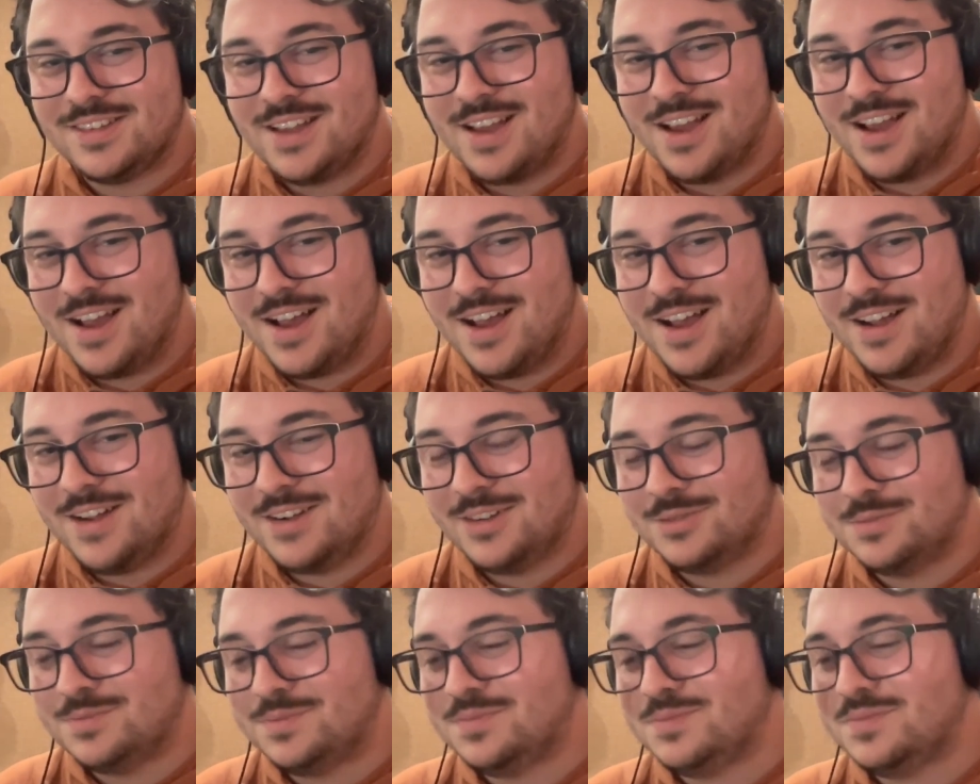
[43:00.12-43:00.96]

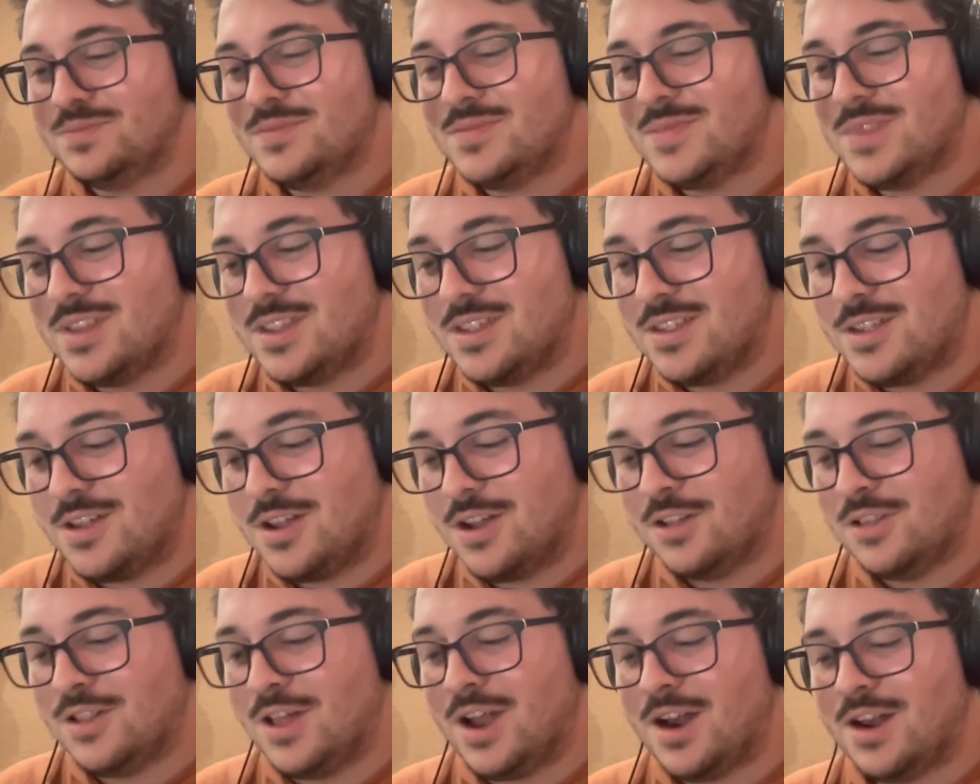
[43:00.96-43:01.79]
a
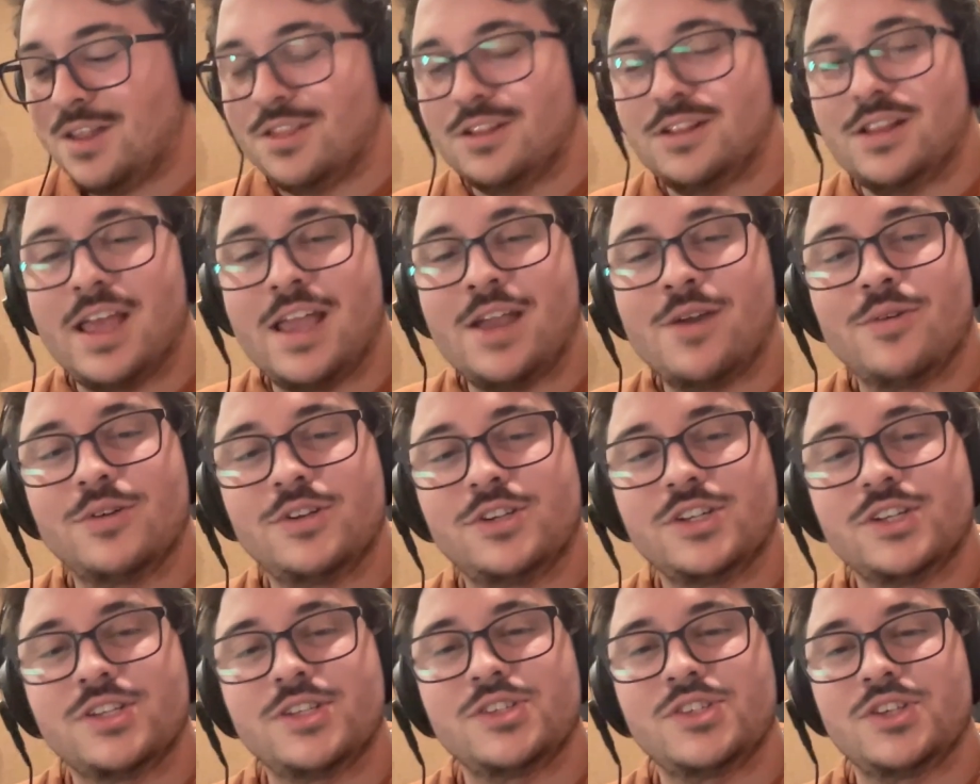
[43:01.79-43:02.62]
lot of the
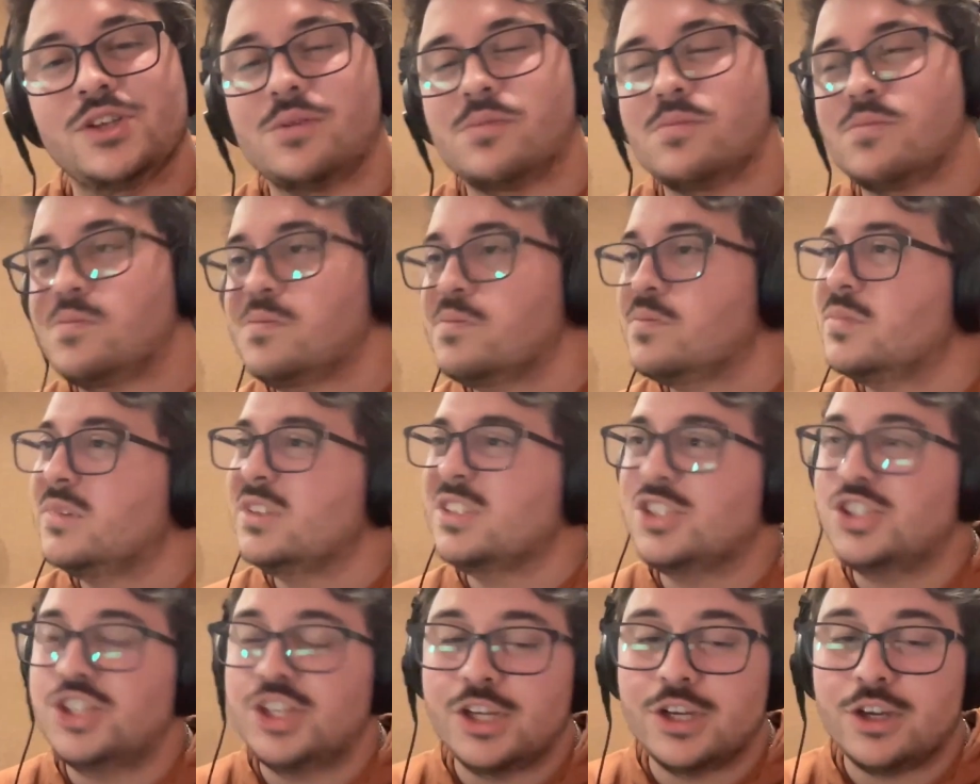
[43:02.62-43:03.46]
languages and
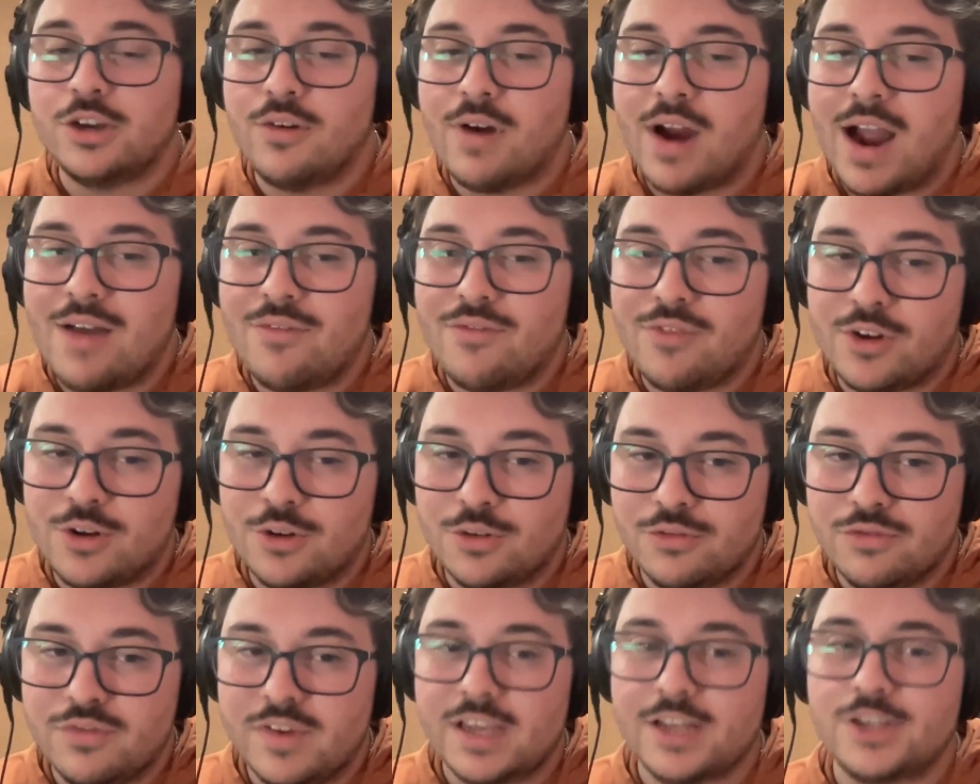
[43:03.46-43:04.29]

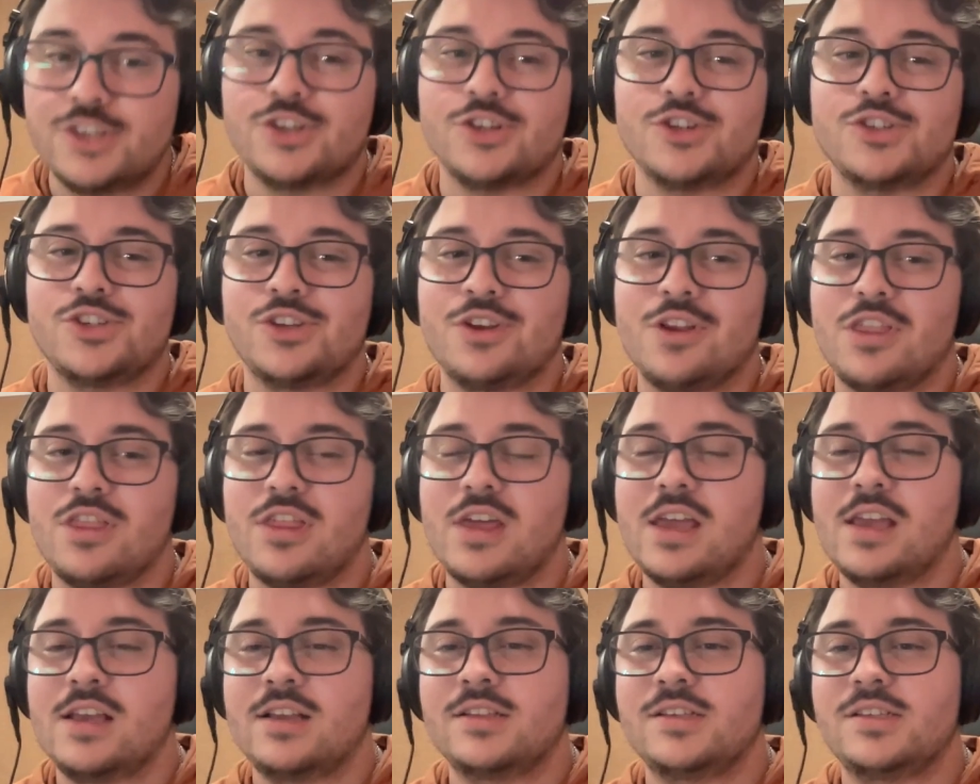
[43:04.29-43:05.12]
geographical features and
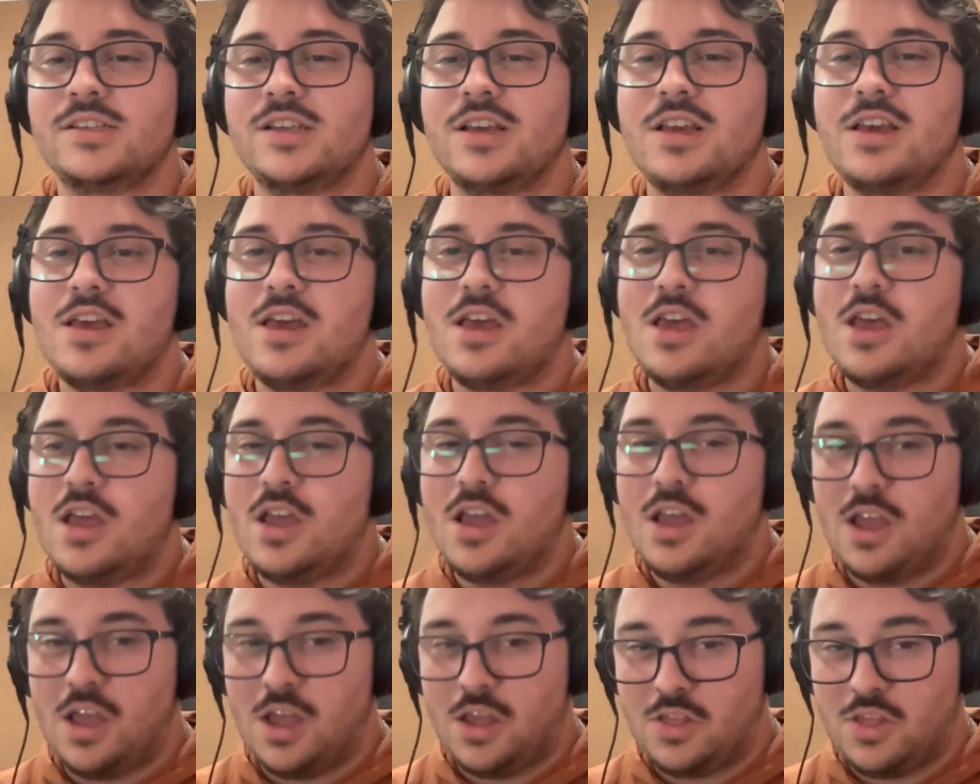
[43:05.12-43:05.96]
things,
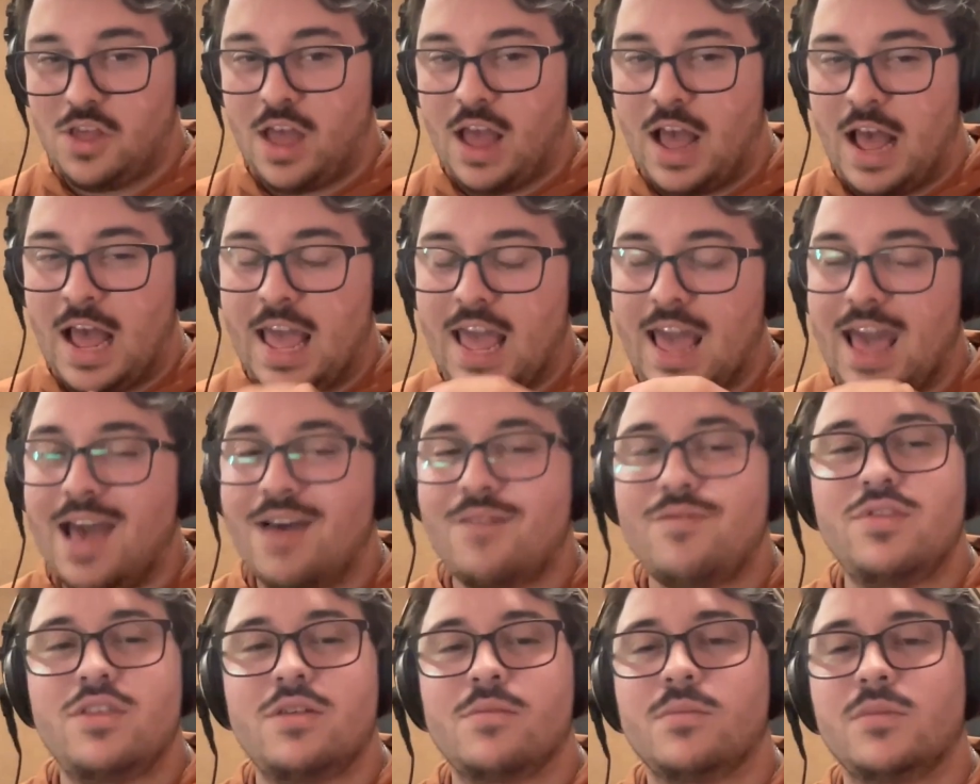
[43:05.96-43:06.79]
I
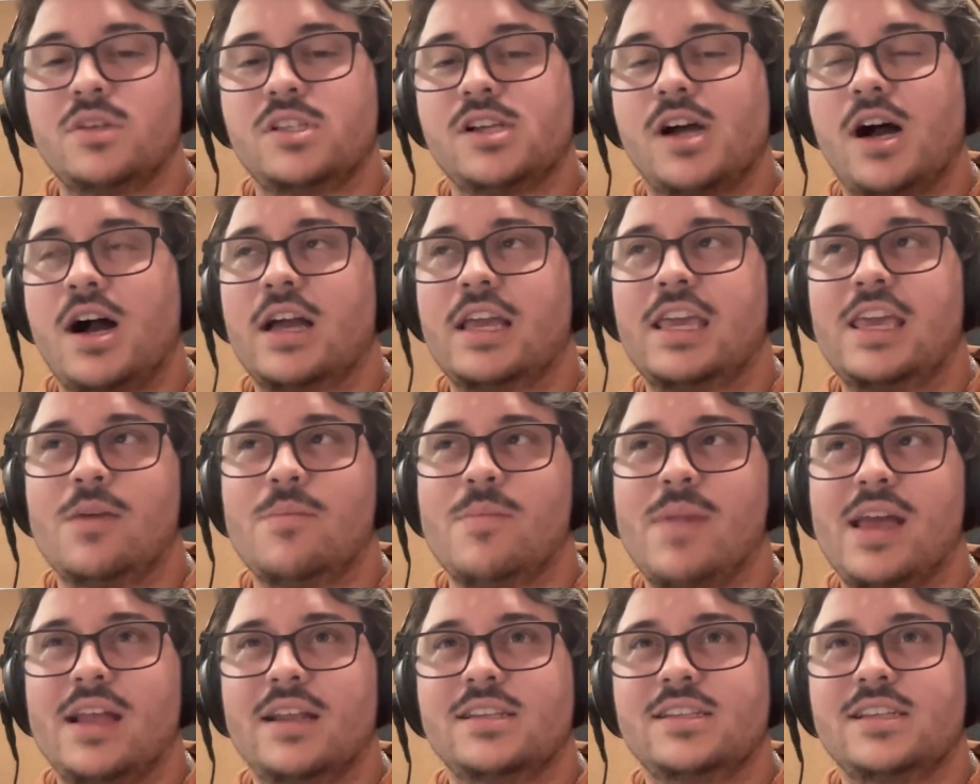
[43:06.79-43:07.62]
have them
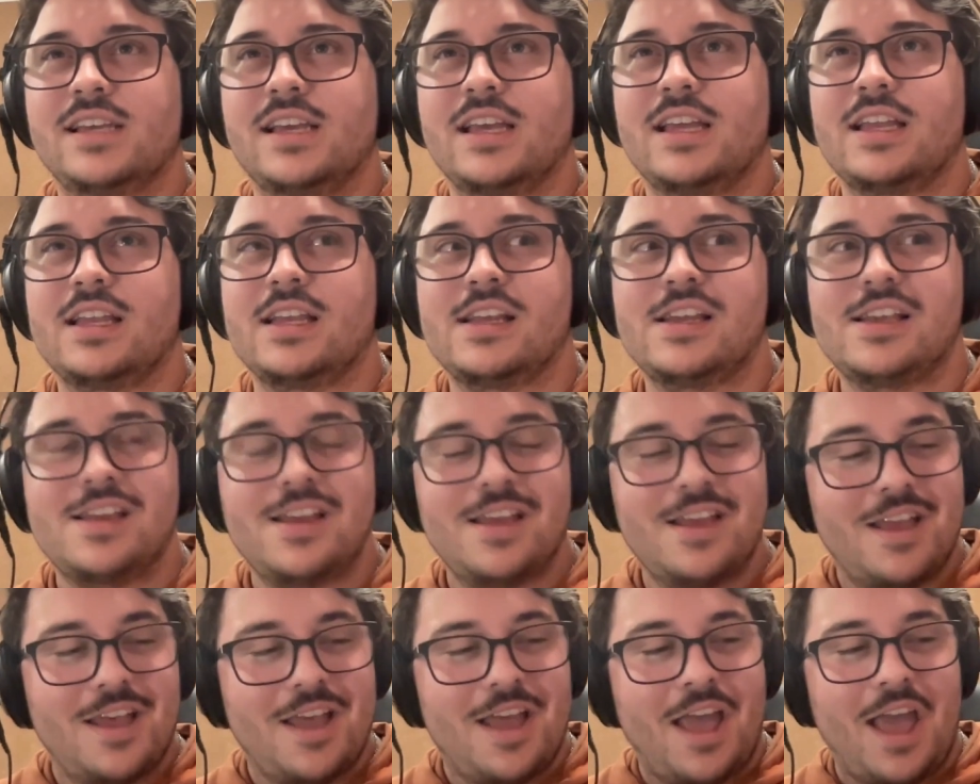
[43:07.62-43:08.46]
documented
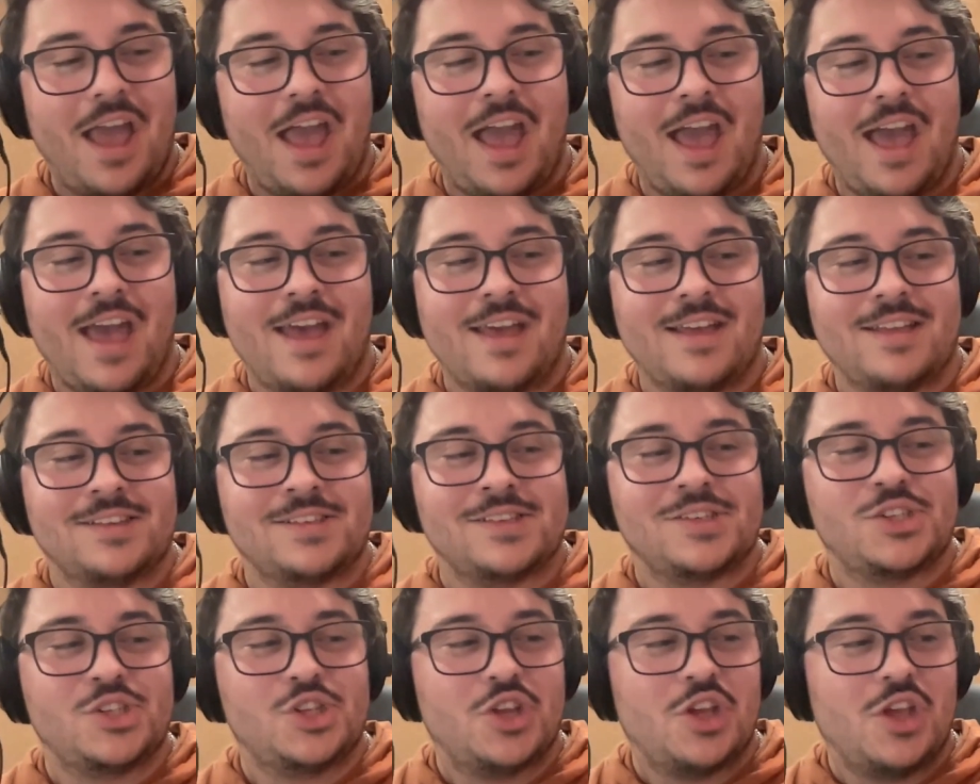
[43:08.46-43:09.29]

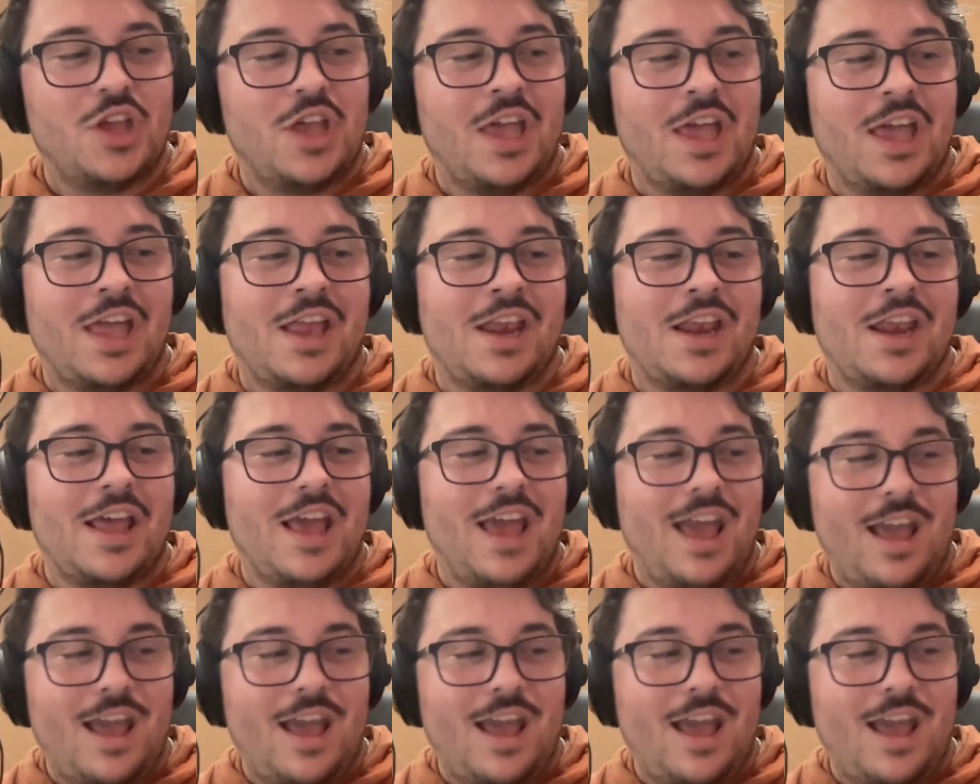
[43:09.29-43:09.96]
as in